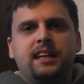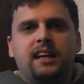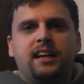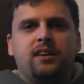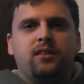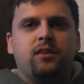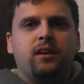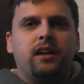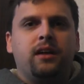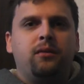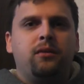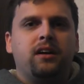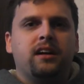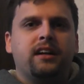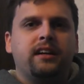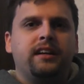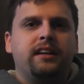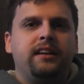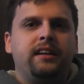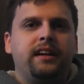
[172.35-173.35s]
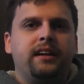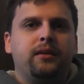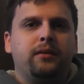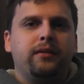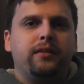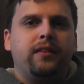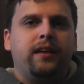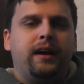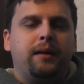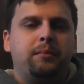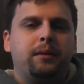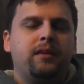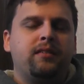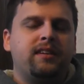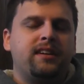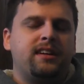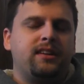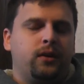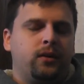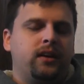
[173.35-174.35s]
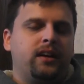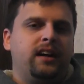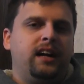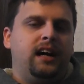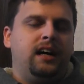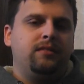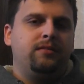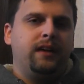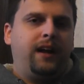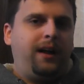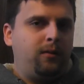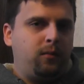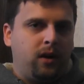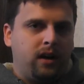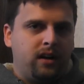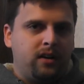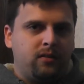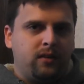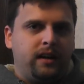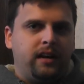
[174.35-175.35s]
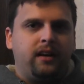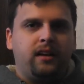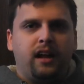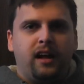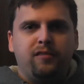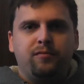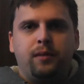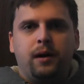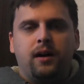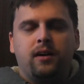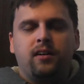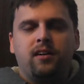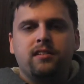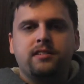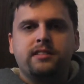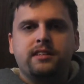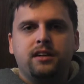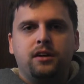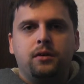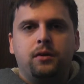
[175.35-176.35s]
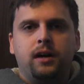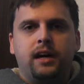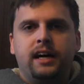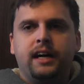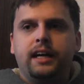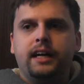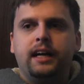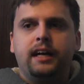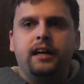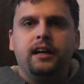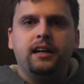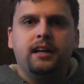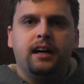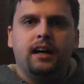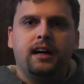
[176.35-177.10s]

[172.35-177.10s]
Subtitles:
I don't really want to deal with that, but it was short enough, and I wanted to read Clive Barker, so I